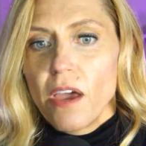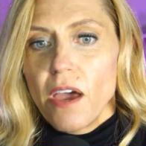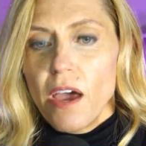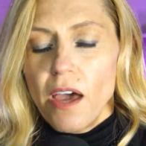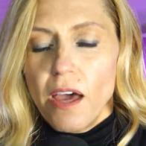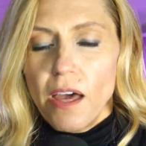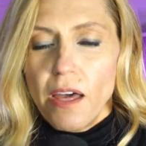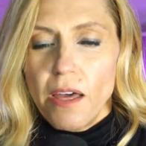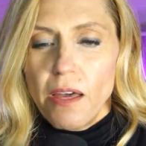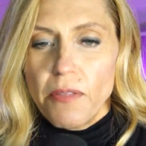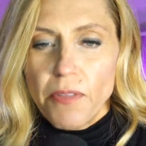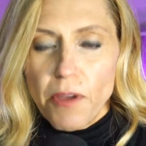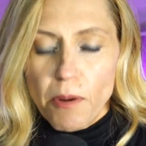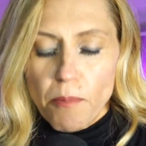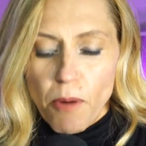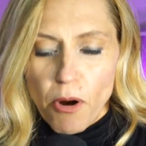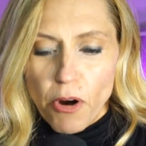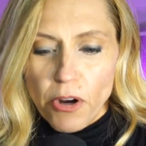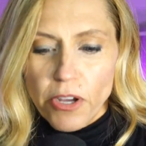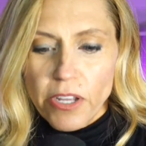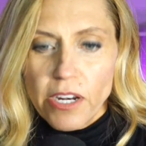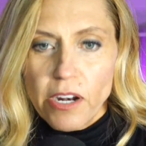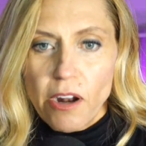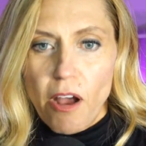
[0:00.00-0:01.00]
their
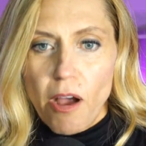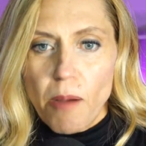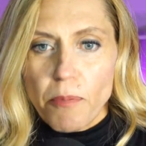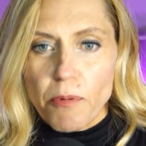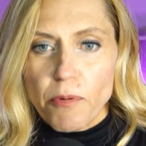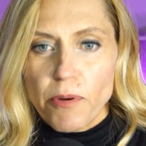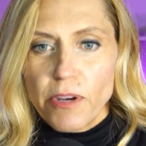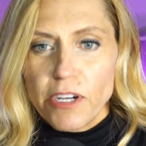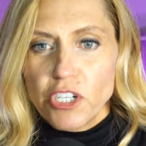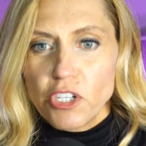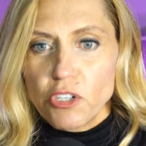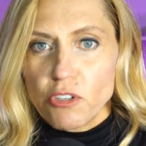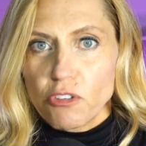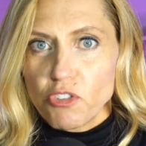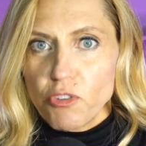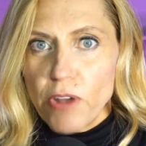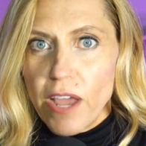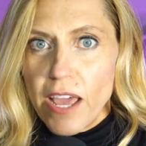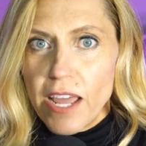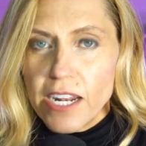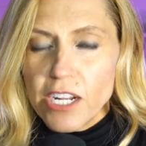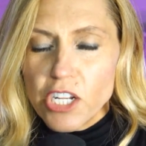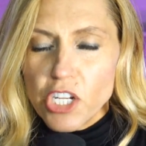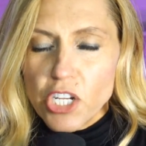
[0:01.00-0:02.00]
marketing and operational
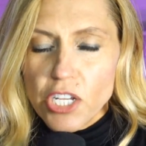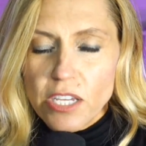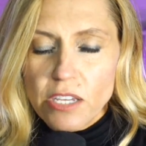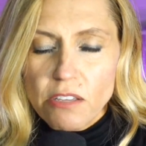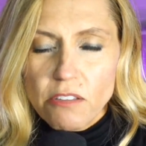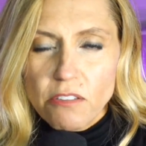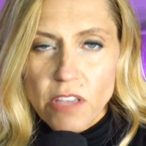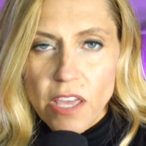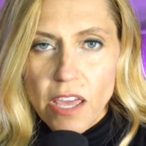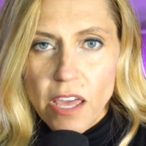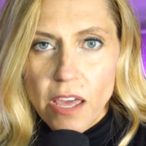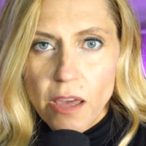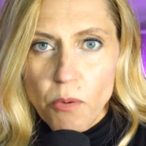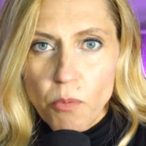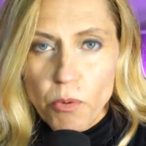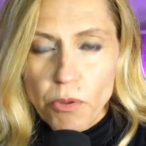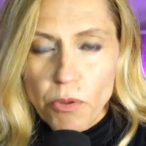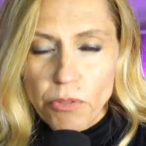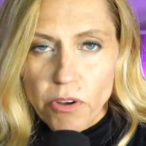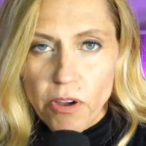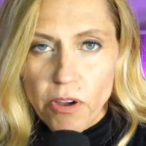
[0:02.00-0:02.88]
strategies with their